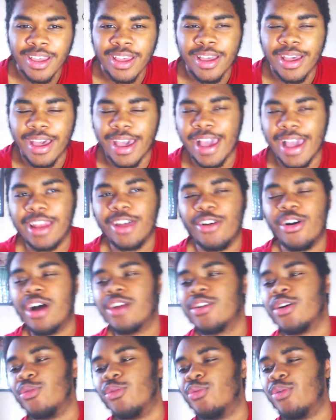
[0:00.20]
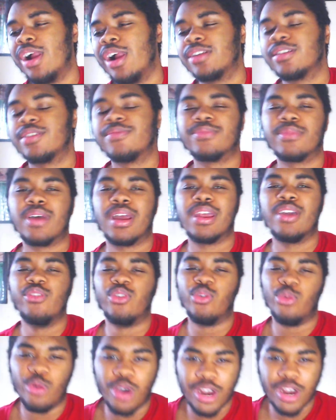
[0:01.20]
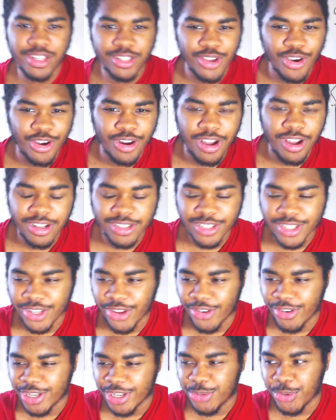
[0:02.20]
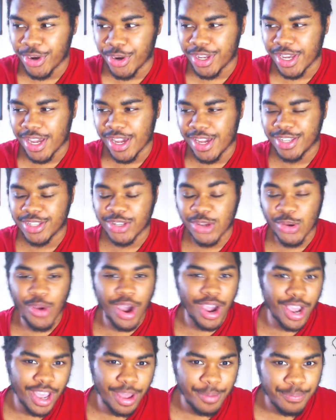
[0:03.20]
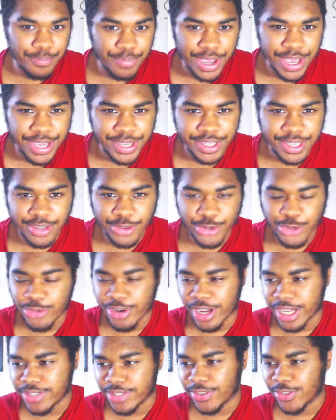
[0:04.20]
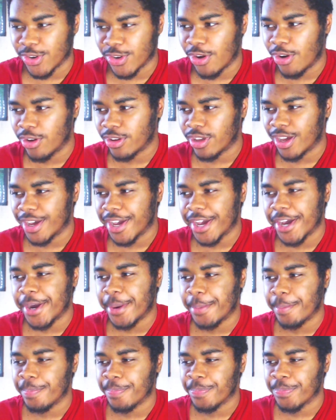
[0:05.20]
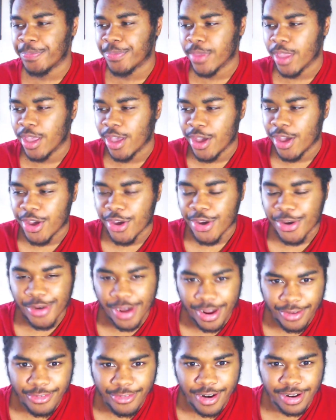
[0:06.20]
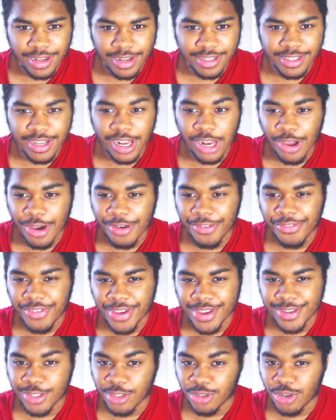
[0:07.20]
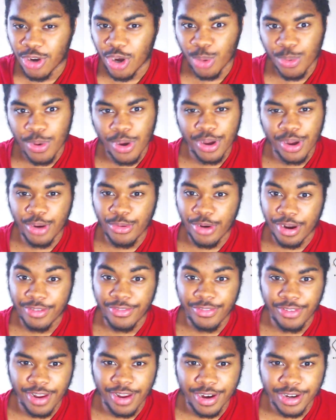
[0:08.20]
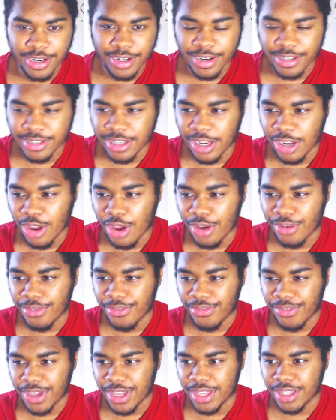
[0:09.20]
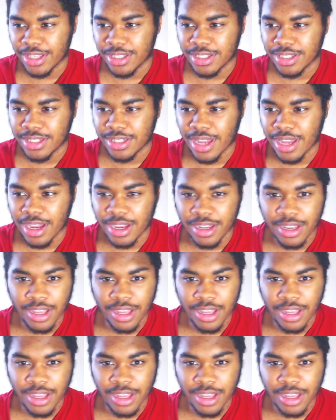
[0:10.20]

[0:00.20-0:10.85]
Hello and welcome, buddy. What is going on? So this one is quite a big transfer talk. Quite frankly, there's a lot of things to talk about, and quite frankly, there's a lot of things that